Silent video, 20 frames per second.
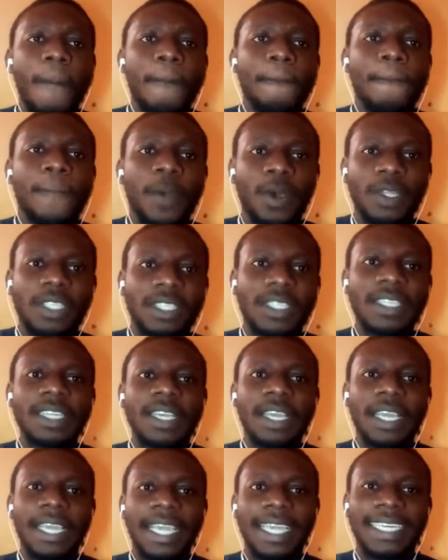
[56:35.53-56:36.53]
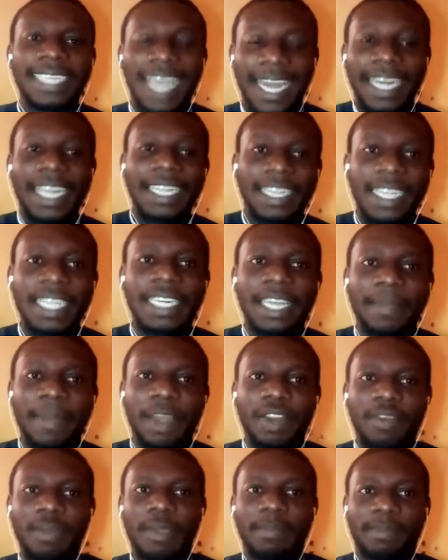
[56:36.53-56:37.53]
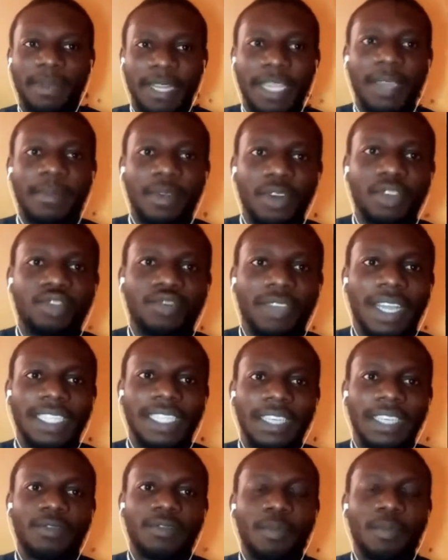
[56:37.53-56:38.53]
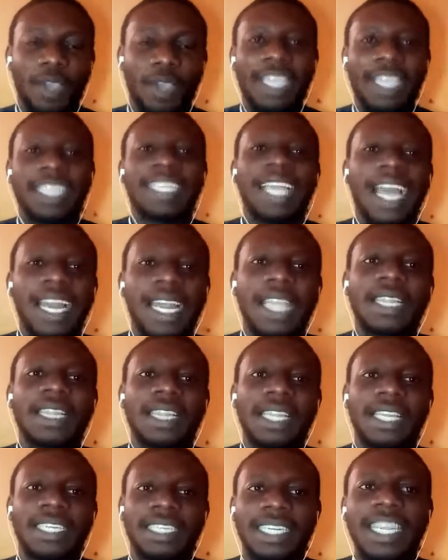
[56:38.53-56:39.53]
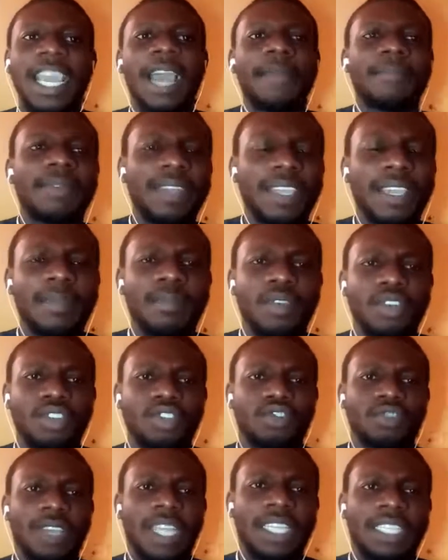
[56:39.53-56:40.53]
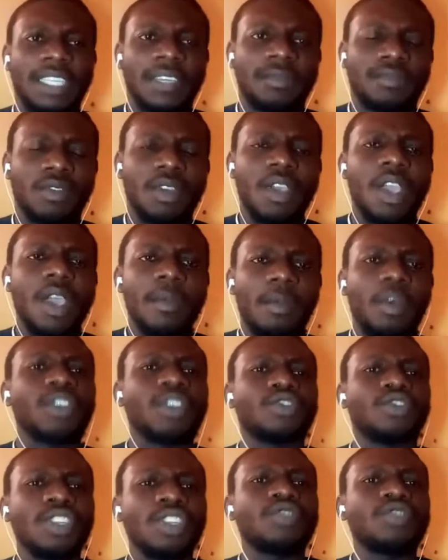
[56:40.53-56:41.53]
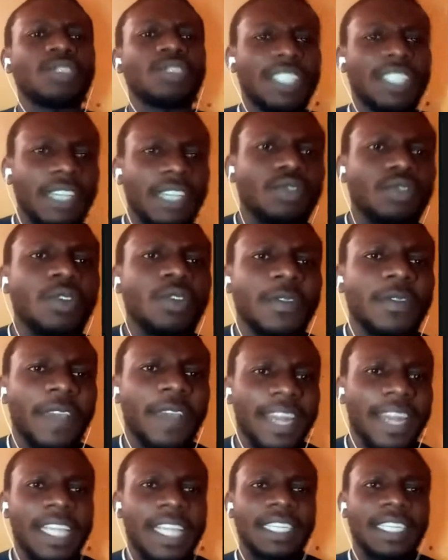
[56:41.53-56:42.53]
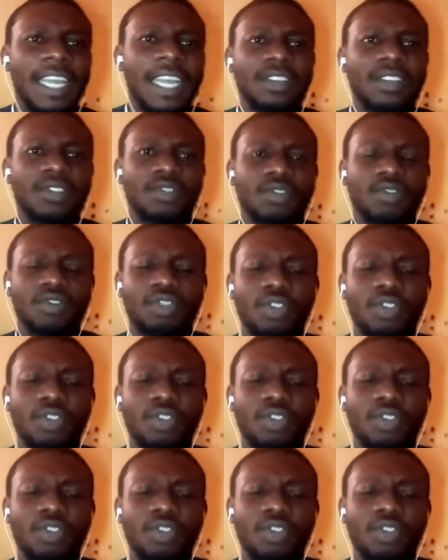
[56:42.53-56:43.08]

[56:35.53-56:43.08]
but directly they might not be bringing money to our table, but indirectly they are bringing money to our table, because you need to set goals financially too.